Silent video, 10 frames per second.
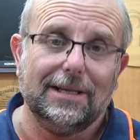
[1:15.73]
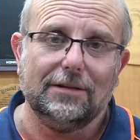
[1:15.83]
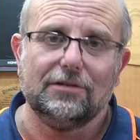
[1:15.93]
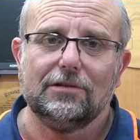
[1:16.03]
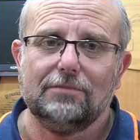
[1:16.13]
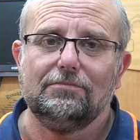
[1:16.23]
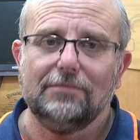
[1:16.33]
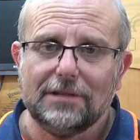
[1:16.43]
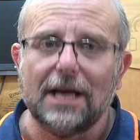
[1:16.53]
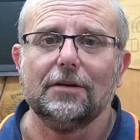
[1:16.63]
It's
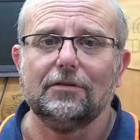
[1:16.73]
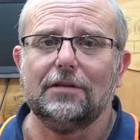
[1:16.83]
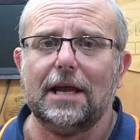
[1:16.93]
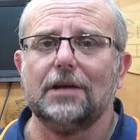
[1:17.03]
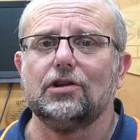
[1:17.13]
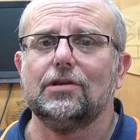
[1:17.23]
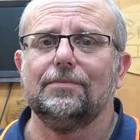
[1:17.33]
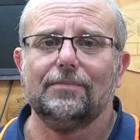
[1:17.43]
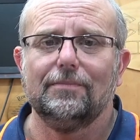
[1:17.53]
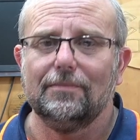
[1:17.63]
done its dash.
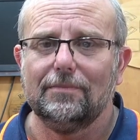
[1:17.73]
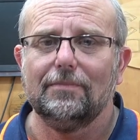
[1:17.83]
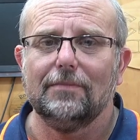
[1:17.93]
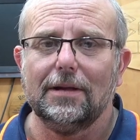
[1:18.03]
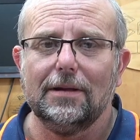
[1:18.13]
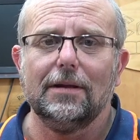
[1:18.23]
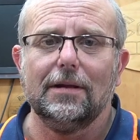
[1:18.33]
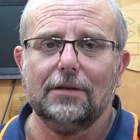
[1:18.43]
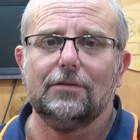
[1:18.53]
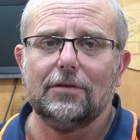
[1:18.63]

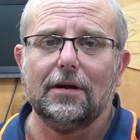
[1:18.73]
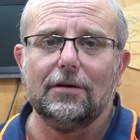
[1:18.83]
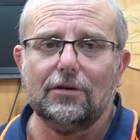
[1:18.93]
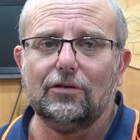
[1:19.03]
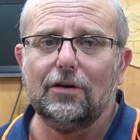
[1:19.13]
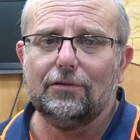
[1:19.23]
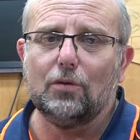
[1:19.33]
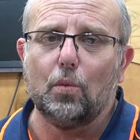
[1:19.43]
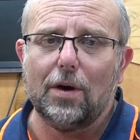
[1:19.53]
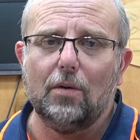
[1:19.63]
It deserves
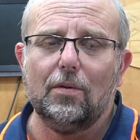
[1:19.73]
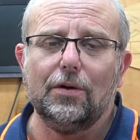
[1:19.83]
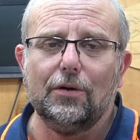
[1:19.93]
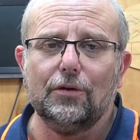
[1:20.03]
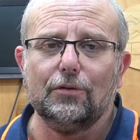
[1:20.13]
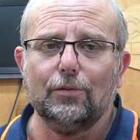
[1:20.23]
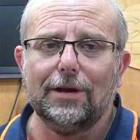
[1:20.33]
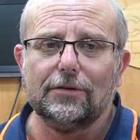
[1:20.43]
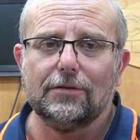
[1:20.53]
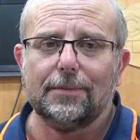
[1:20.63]
a well-earned
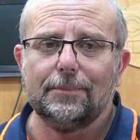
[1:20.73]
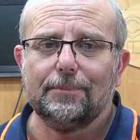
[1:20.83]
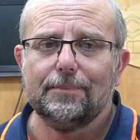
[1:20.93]
rest.